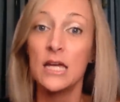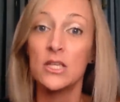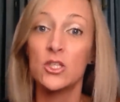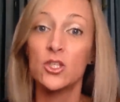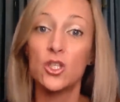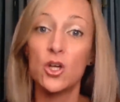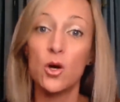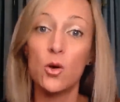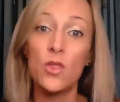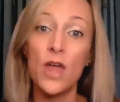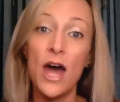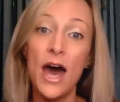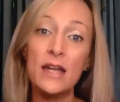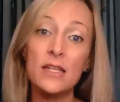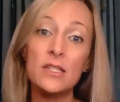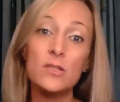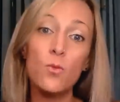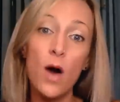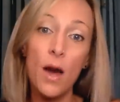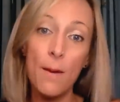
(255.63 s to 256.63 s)
So that
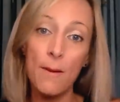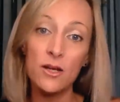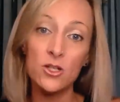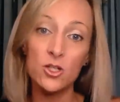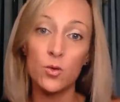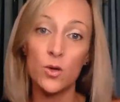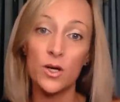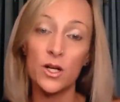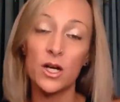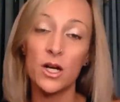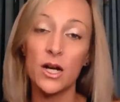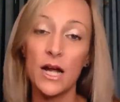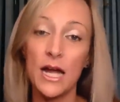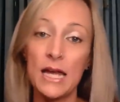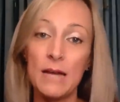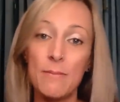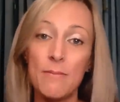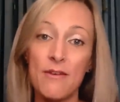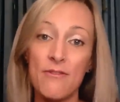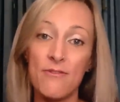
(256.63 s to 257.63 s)
is why my Twitter
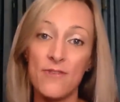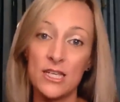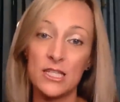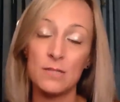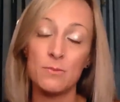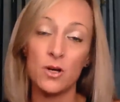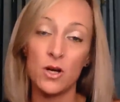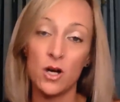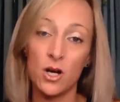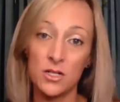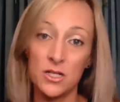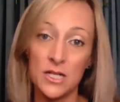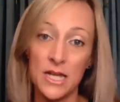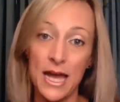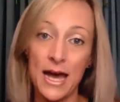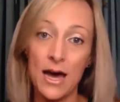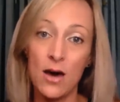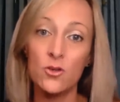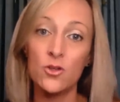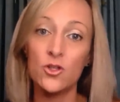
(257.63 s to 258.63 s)
and my Facebook are
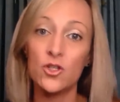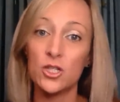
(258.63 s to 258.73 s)
down,